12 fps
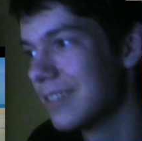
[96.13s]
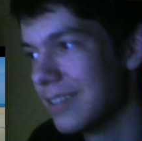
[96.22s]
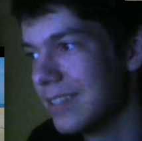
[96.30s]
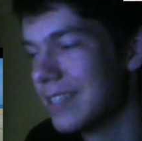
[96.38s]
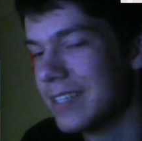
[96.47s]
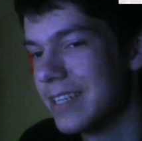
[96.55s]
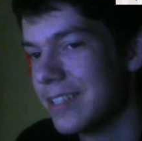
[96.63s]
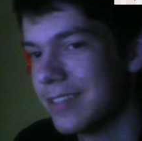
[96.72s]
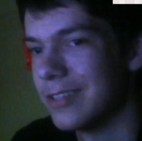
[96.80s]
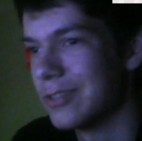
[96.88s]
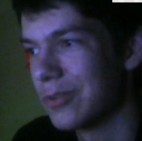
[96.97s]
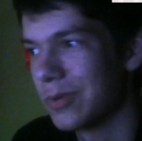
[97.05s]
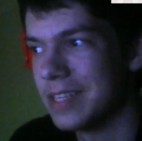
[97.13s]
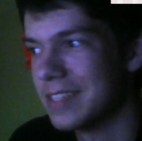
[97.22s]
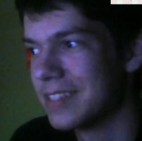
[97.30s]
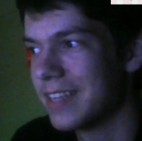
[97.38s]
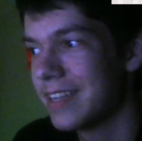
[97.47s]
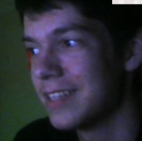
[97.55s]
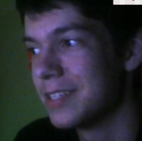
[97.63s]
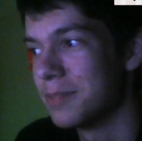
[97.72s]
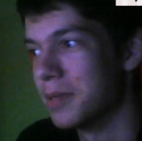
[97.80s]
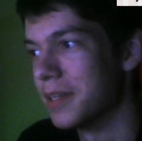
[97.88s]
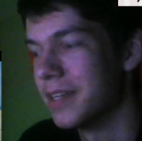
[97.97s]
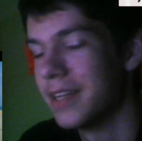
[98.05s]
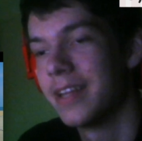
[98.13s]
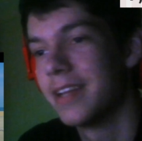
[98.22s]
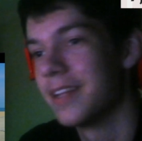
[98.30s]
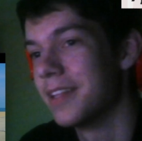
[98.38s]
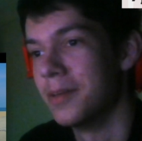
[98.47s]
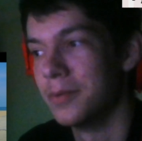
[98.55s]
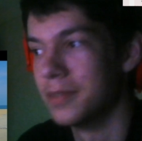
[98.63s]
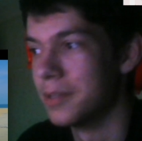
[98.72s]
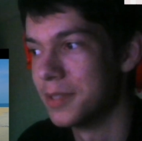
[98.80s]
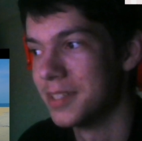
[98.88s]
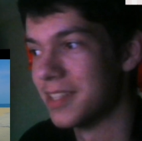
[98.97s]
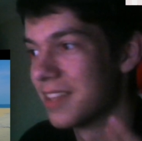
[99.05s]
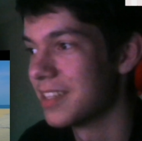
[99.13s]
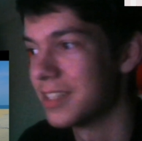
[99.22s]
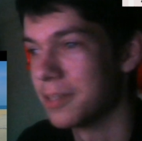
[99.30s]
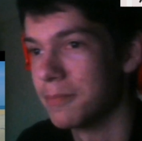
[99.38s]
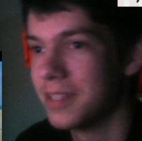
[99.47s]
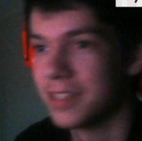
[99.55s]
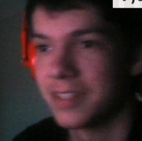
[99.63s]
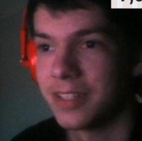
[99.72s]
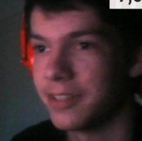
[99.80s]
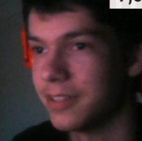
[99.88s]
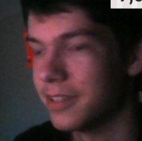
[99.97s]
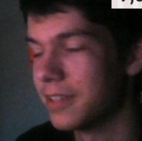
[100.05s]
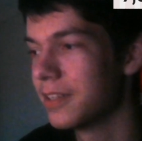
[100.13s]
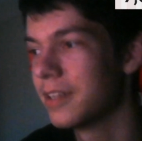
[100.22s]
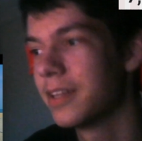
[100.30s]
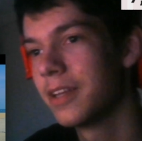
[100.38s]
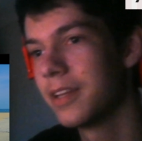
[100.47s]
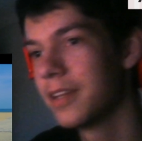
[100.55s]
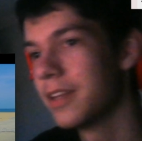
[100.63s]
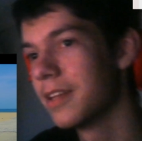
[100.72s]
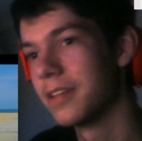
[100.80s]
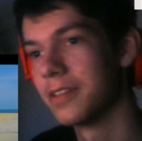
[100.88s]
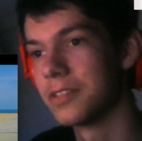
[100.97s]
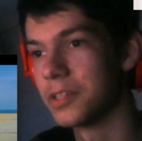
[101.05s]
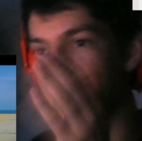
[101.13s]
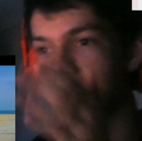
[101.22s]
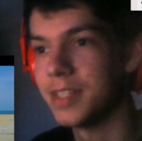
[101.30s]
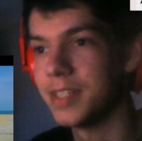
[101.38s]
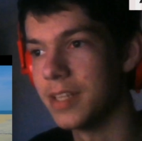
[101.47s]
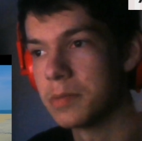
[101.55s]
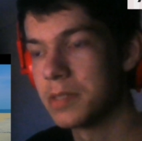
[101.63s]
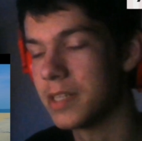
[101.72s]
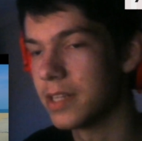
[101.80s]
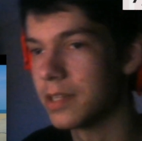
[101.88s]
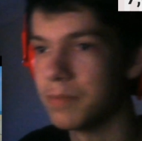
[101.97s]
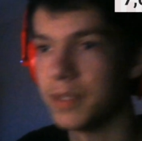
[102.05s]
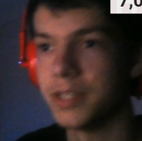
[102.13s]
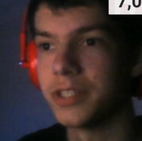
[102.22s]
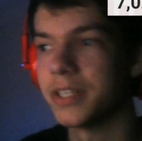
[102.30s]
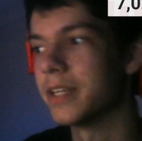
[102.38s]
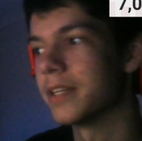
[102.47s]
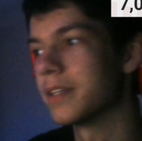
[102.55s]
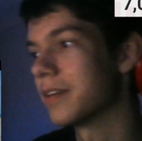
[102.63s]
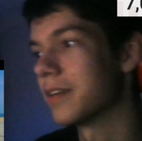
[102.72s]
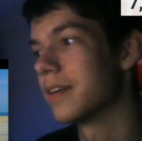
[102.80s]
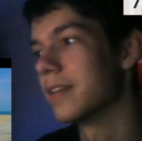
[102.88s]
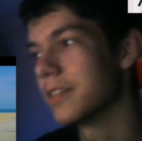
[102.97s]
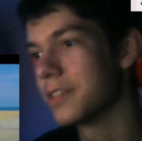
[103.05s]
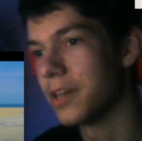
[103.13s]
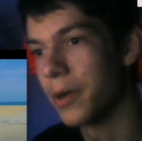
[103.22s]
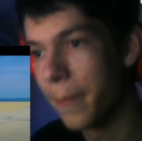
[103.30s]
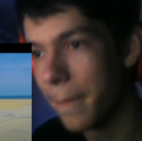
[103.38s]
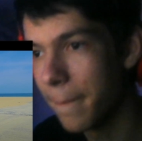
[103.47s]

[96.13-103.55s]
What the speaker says: listening to the 20 seconds, but there was nothing to miss, clearly. So we see Nampson at the beach again. All right, let's go.